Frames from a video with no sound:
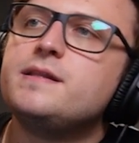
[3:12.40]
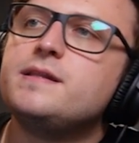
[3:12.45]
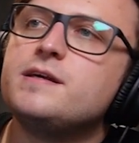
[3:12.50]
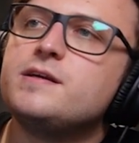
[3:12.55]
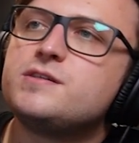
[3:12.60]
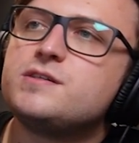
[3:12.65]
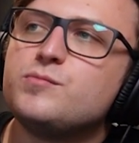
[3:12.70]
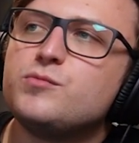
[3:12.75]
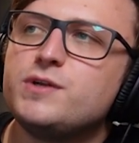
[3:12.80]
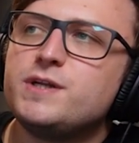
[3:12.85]

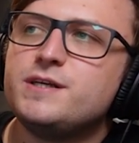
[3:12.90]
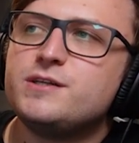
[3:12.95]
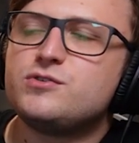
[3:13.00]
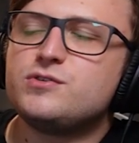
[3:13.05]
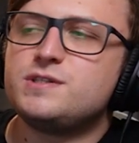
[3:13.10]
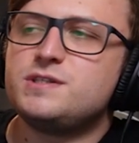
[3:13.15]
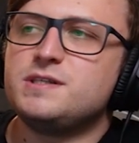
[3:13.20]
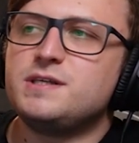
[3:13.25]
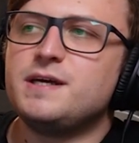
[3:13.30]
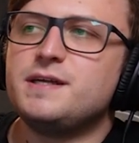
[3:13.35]
there's some really
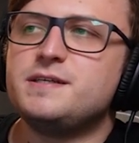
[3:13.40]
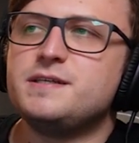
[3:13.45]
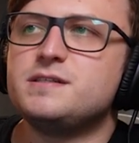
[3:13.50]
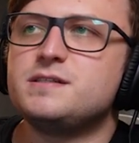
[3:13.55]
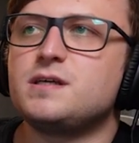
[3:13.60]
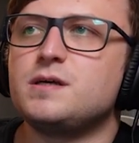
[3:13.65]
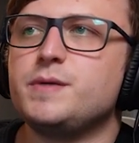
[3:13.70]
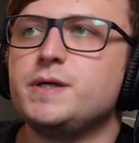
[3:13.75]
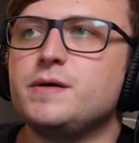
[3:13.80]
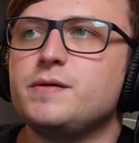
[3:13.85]
interesting
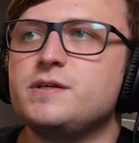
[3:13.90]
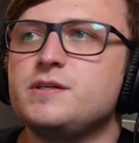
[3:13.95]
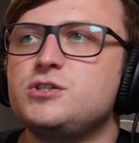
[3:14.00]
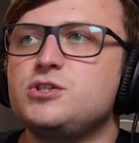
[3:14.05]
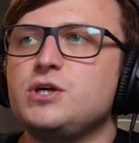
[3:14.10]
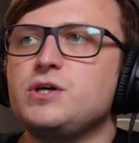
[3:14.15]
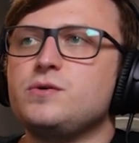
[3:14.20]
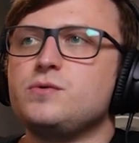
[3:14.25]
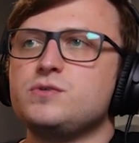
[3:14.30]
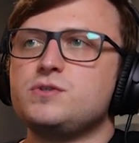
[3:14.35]
ideas coming out of this
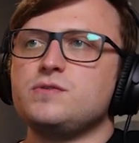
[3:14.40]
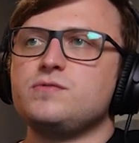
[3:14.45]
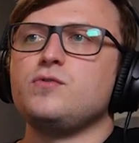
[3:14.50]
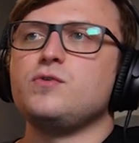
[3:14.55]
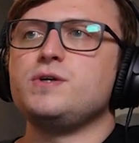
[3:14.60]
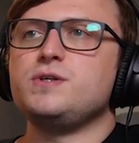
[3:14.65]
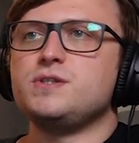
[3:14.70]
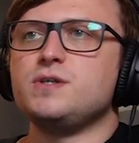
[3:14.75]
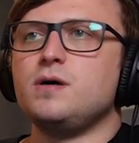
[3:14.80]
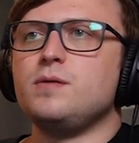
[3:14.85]
channel. So for
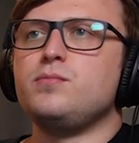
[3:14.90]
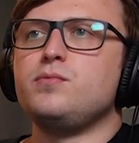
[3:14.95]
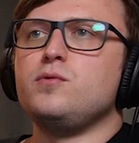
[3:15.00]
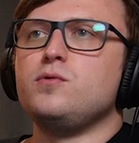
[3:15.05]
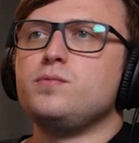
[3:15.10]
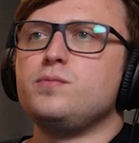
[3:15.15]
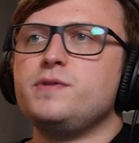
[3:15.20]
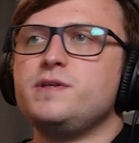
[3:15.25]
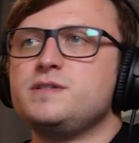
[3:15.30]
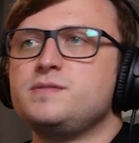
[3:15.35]

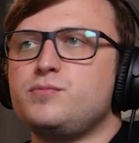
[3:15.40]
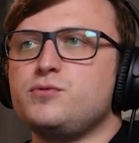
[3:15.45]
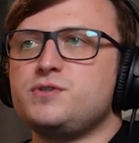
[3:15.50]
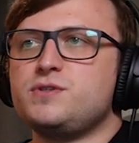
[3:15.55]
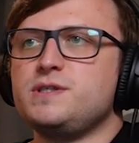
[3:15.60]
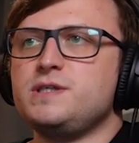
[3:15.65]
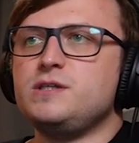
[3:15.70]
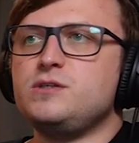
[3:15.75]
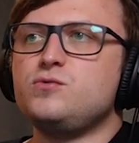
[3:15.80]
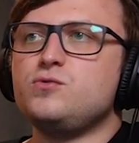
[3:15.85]
example, this
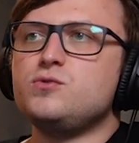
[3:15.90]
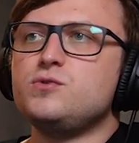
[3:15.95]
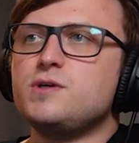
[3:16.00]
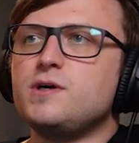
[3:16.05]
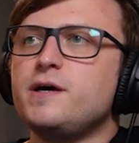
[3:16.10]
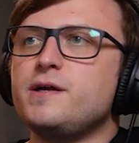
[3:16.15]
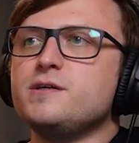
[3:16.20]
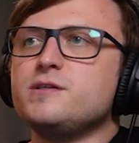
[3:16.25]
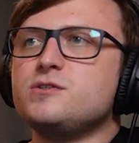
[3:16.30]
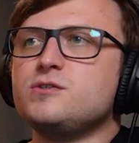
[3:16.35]
procedural
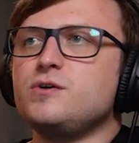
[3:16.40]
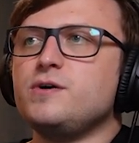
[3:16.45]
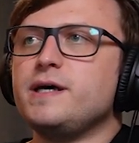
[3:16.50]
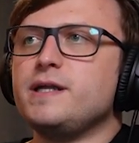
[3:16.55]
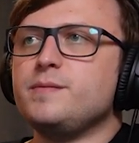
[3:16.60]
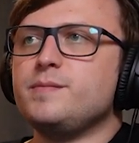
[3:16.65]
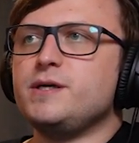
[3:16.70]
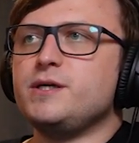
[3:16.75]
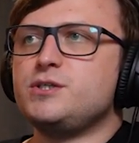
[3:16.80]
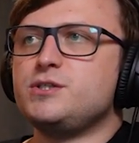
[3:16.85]
dinosaur
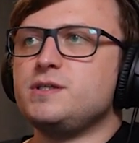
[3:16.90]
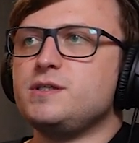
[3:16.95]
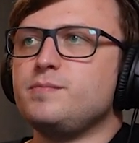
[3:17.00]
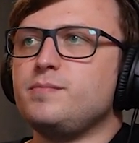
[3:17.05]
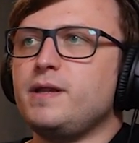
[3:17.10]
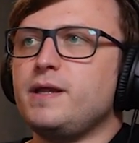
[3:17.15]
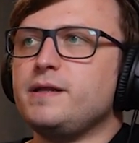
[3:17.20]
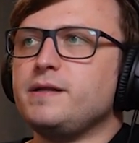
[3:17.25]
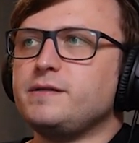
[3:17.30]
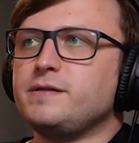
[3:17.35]
animation in
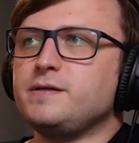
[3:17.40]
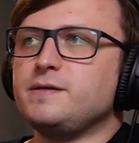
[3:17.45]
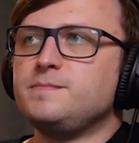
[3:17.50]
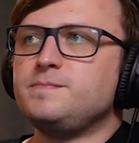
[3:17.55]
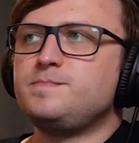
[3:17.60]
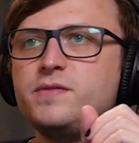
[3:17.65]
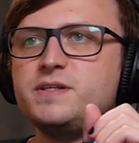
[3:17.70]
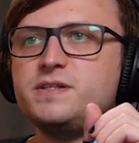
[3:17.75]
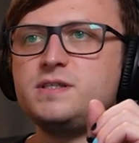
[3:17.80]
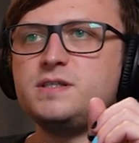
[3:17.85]
Blender.
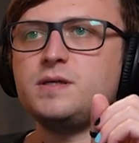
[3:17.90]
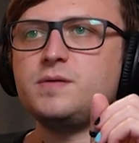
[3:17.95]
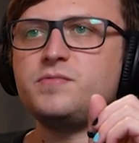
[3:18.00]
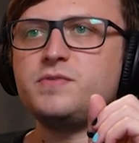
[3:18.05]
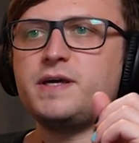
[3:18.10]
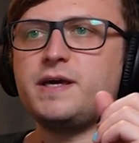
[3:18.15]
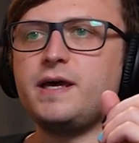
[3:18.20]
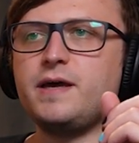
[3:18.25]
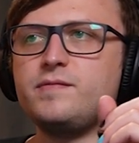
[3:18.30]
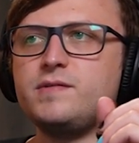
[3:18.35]
This is
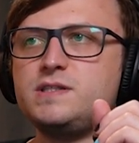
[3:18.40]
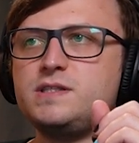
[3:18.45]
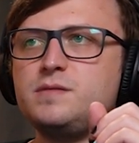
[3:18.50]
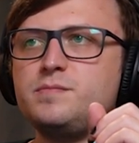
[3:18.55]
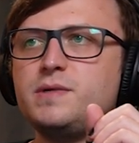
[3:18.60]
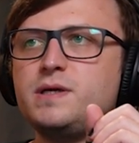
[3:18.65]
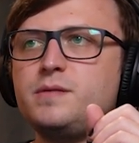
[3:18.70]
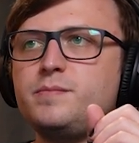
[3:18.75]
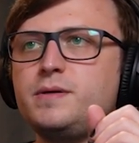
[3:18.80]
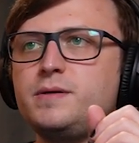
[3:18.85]
something I haven't seen
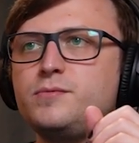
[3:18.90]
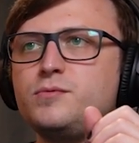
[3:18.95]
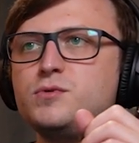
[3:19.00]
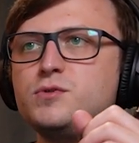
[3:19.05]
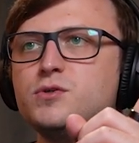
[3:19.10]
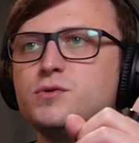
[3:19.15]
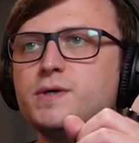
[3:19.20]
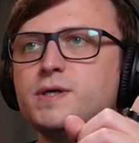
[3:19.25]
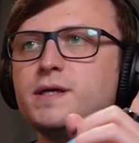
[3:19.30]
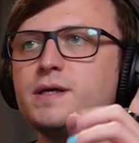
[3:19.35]
many people
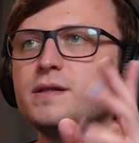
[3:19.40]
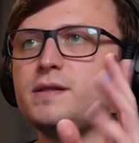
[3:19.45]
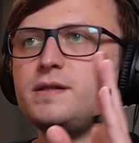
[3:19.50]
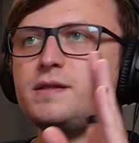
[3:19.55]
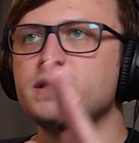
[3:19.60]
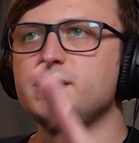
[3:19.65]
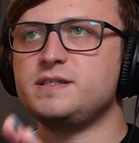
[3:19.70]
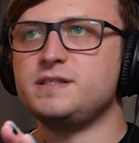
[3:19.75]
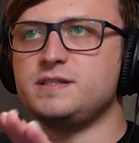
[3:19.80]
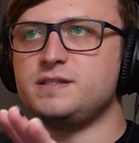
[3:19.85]
doing.
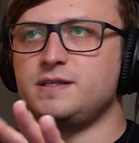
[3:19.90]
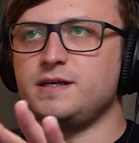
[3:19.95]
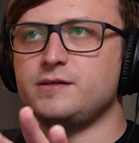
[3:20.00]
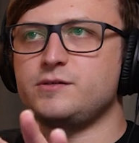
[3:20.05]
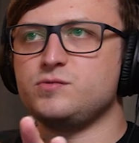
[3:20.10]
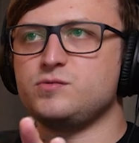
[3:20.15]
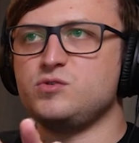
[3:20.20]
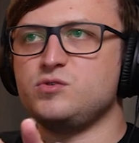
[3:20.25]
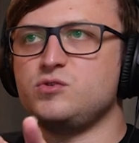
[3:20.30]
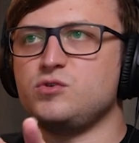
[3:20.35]
This is the
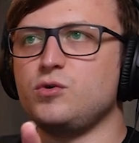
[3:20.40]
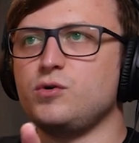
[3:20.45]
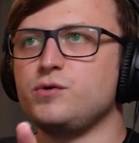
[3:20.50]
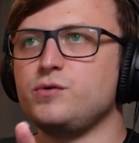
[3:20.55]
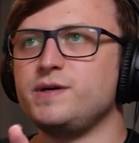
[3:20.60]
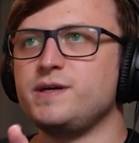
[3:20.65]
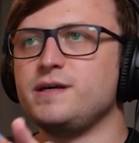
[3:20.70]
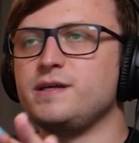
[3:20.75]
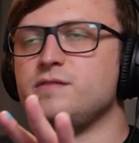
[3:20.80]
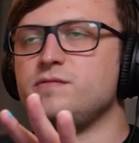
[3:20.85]
actual tutorial
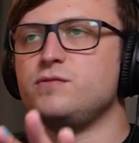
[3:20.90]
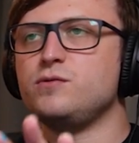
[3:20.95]
here, the